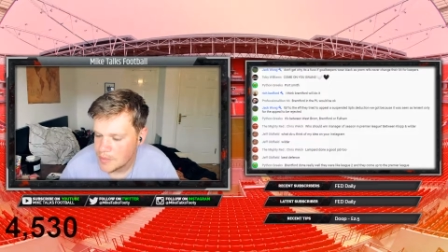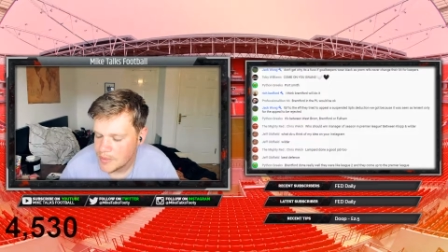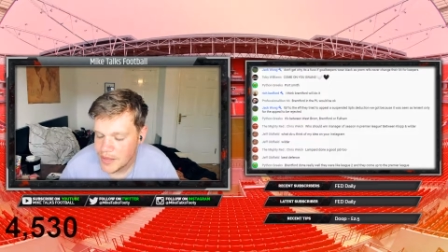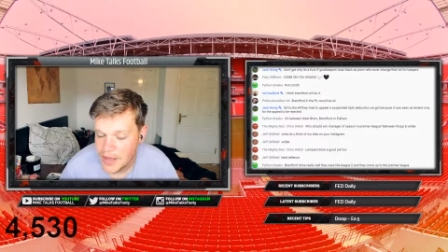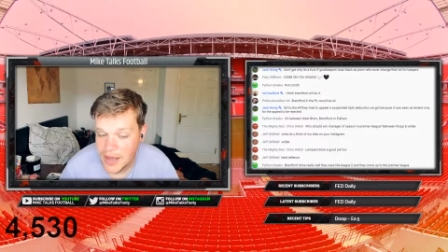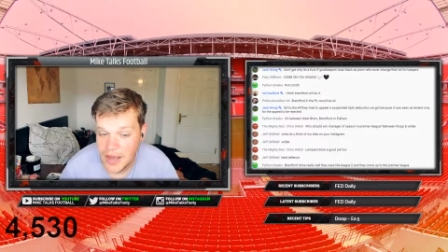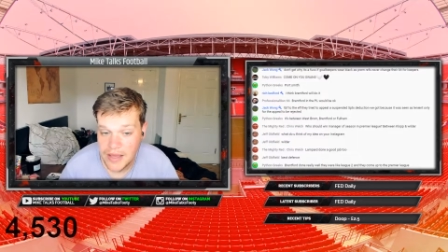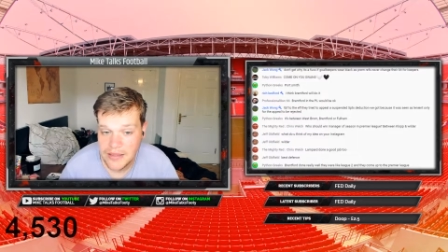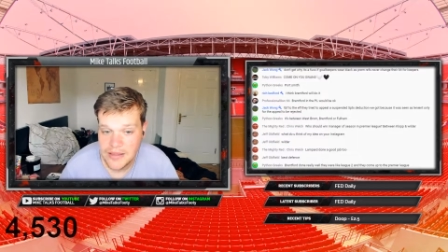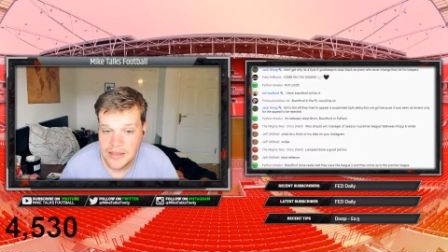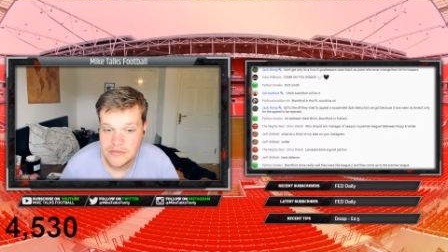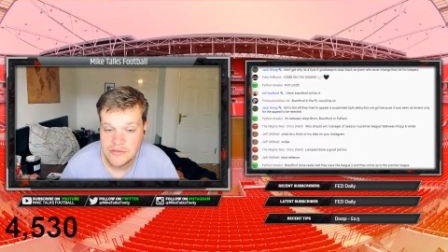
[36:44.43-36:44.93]

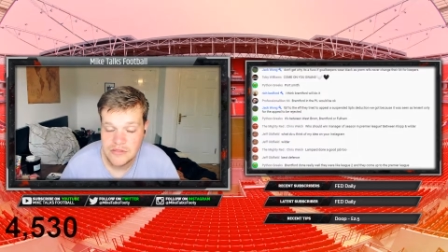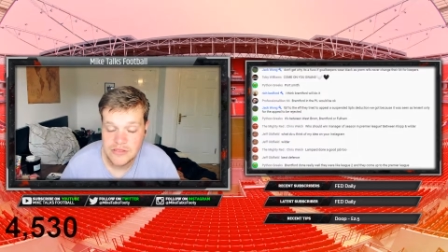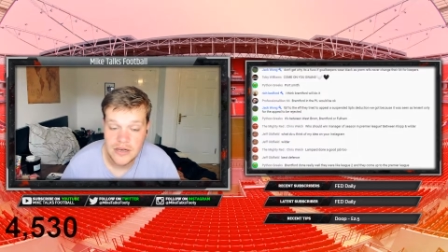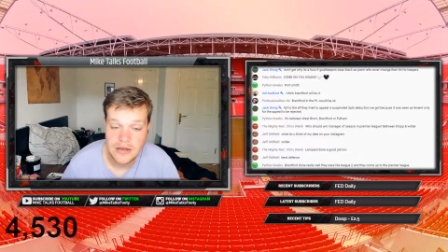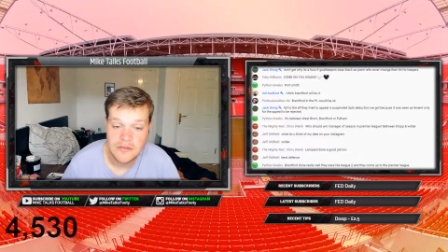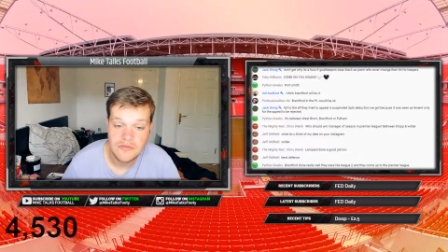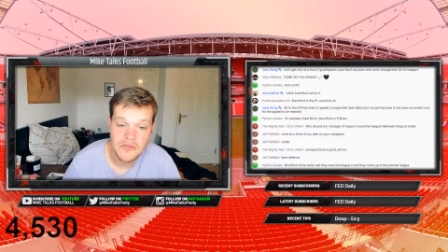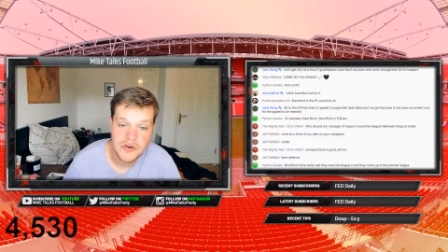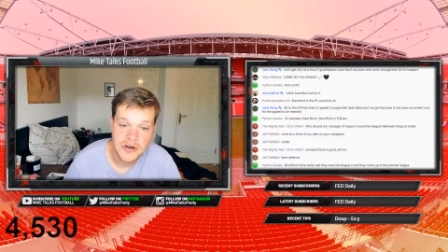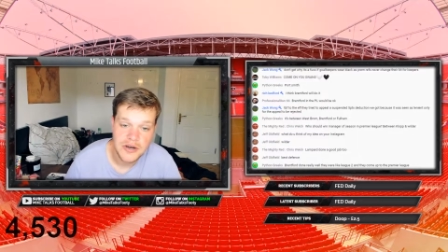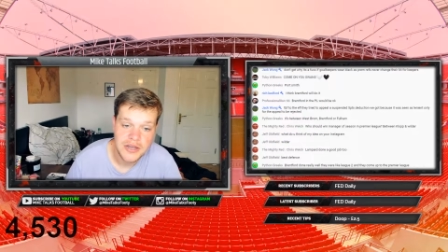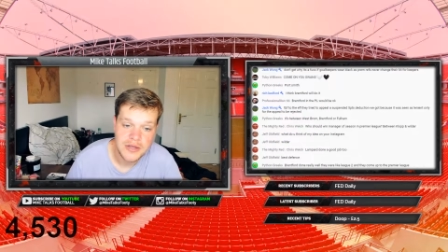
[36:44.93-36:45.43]
Yeah, they've
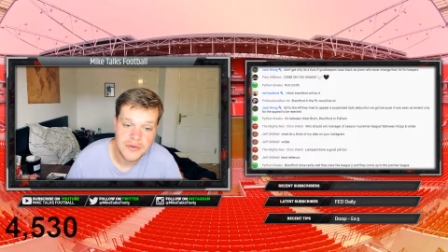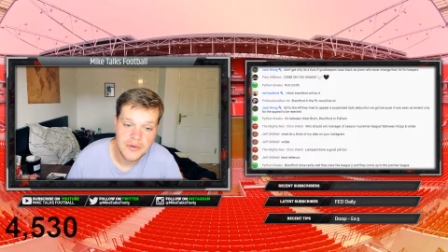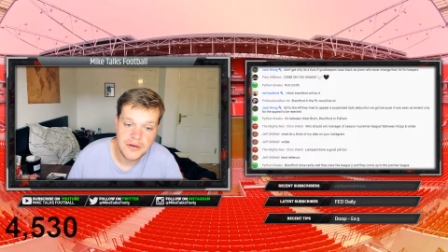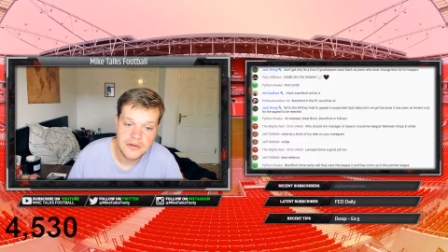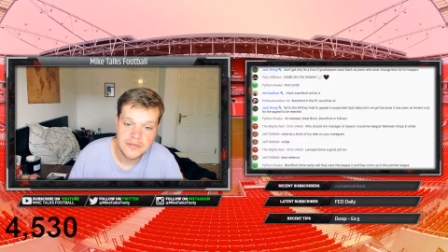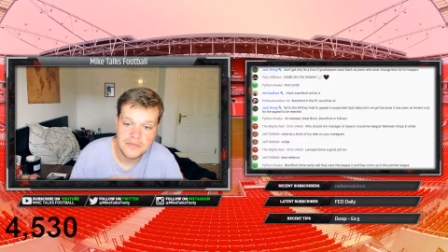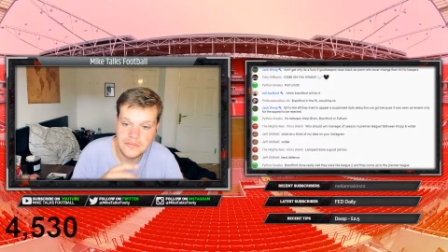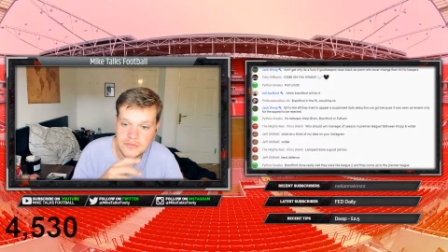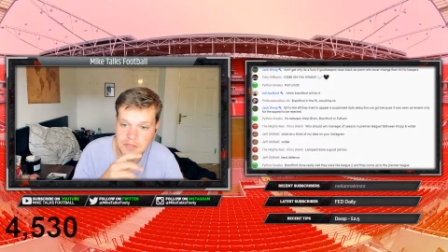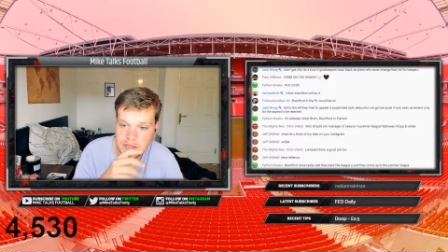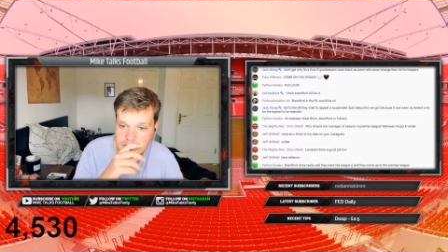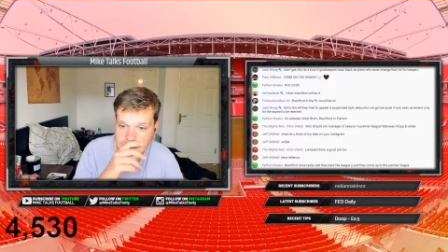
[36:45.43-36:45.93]
done really
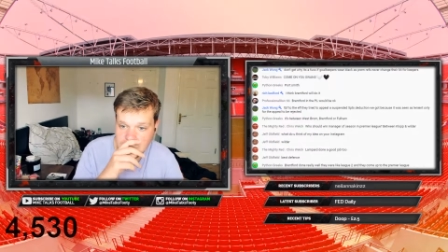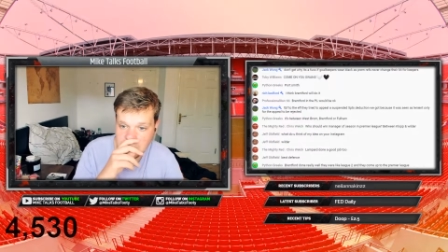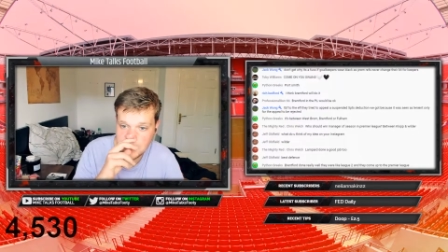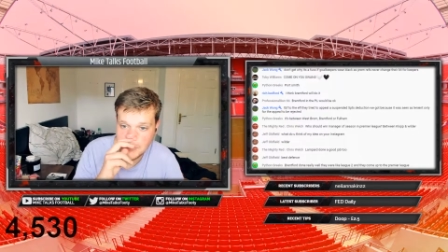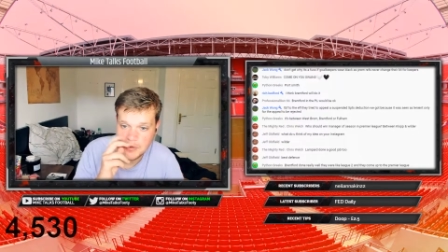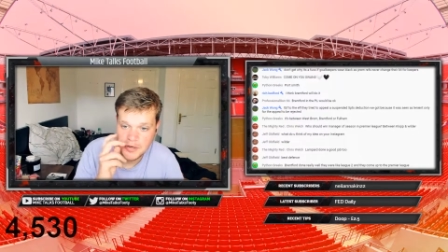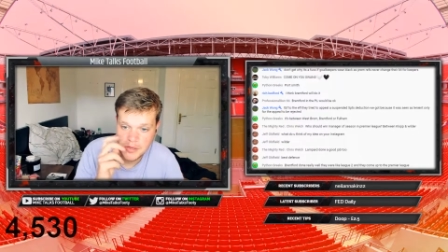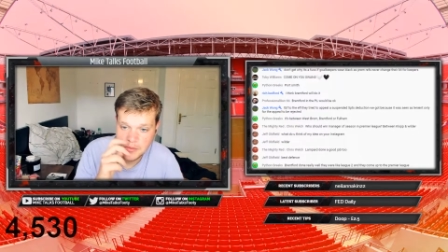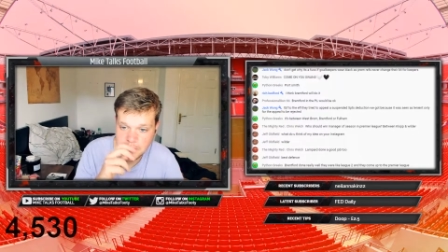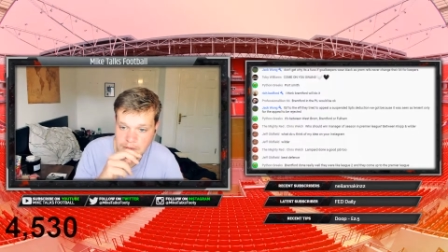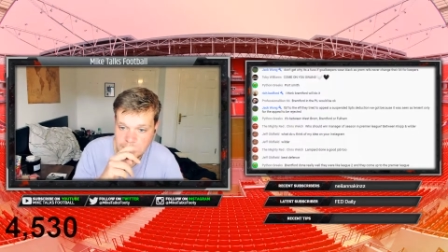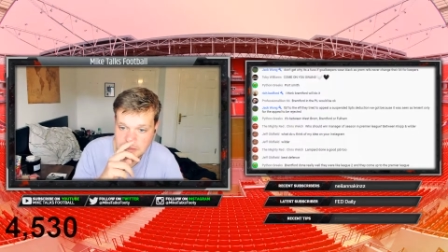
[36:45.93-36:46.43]
well.
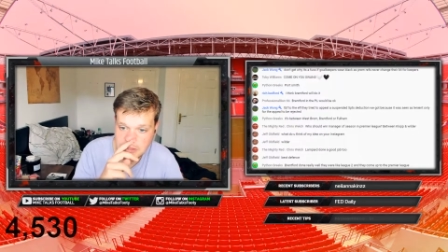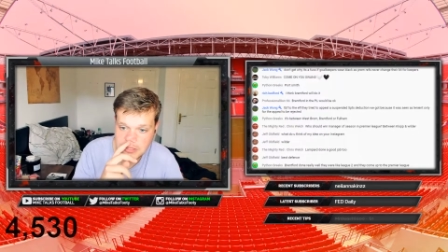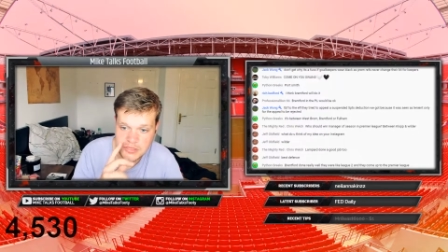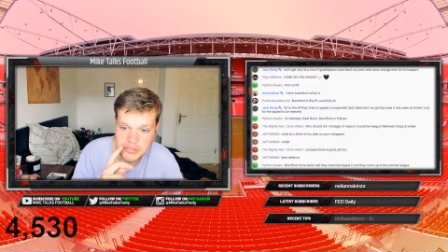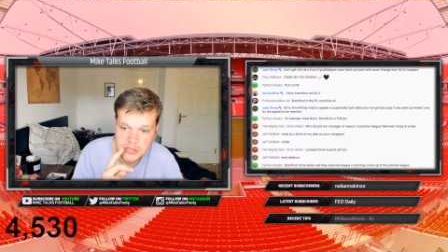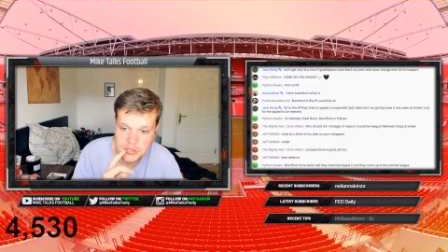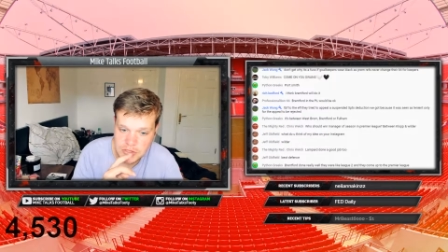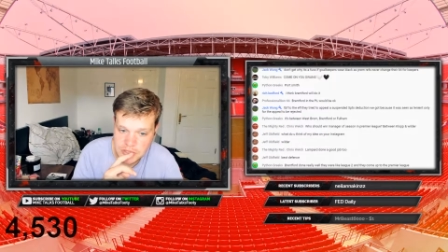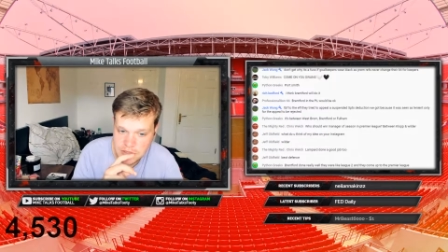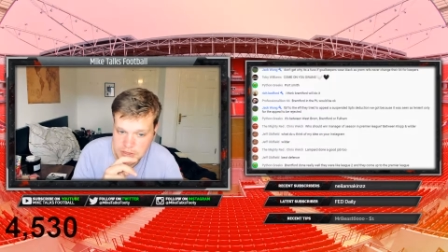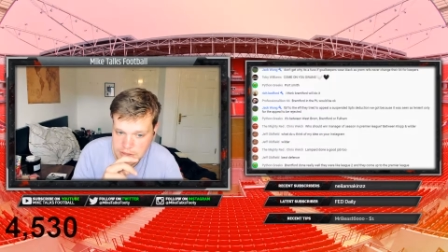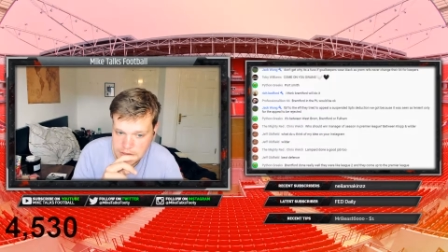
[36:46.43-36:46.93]
It's
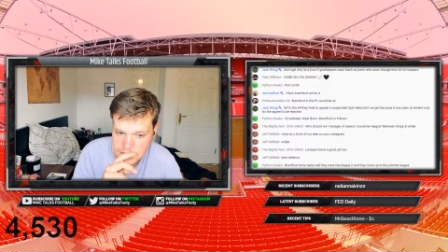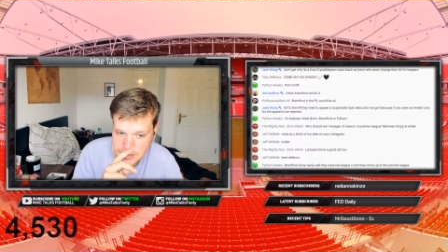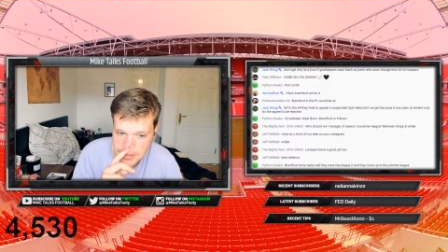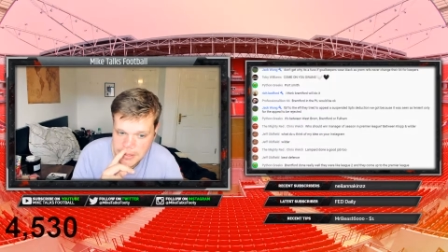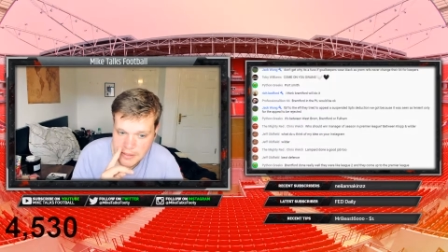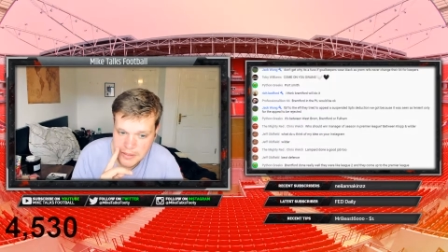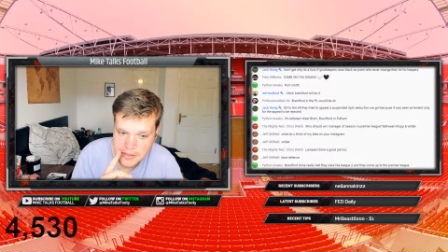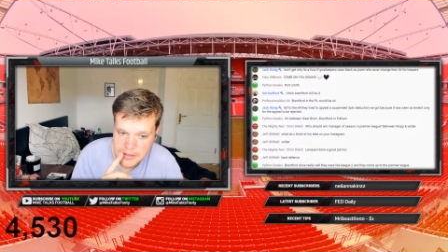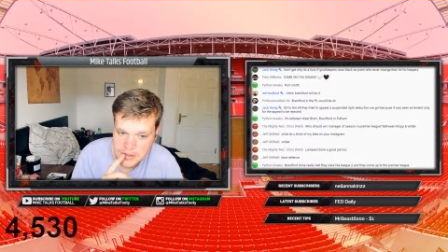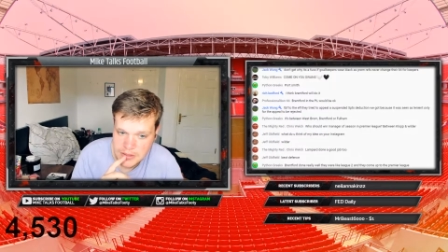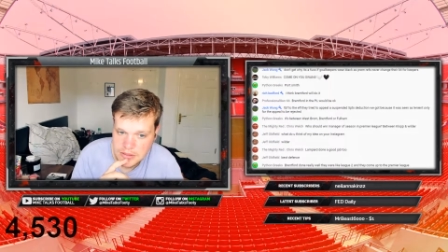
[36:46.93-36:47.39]
good to see.